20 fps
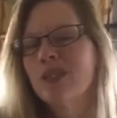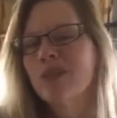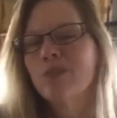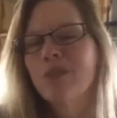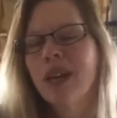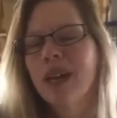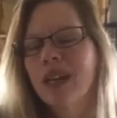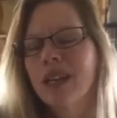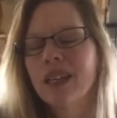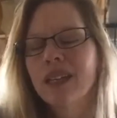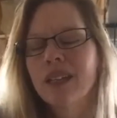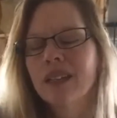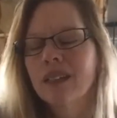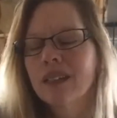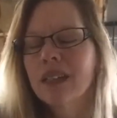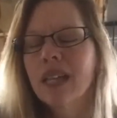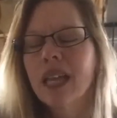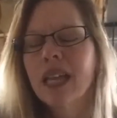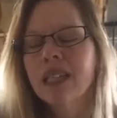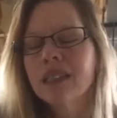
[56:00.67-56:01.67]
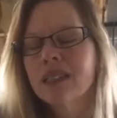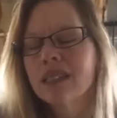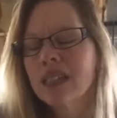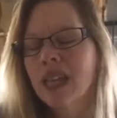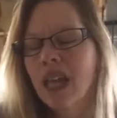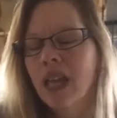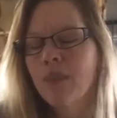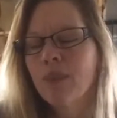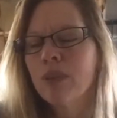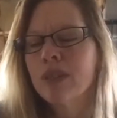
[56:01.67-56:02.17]
into my
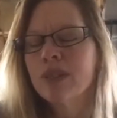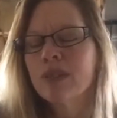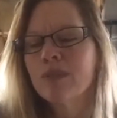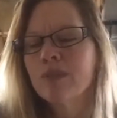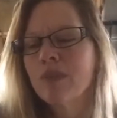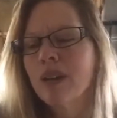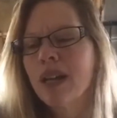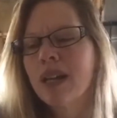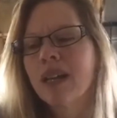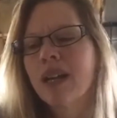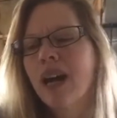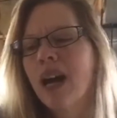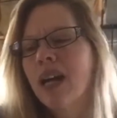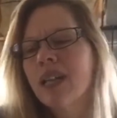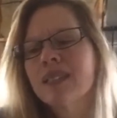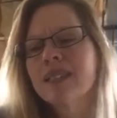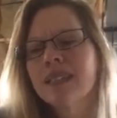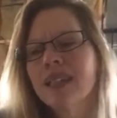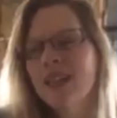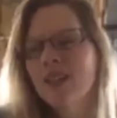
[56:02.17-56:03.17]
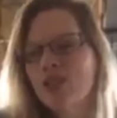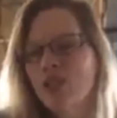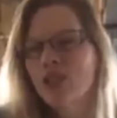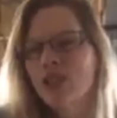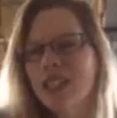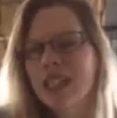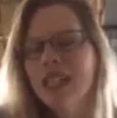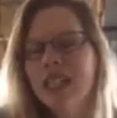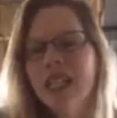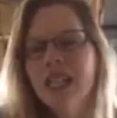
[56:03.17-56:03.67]
landscape, into my God's
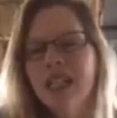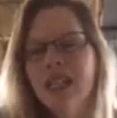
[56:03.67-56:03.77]
country,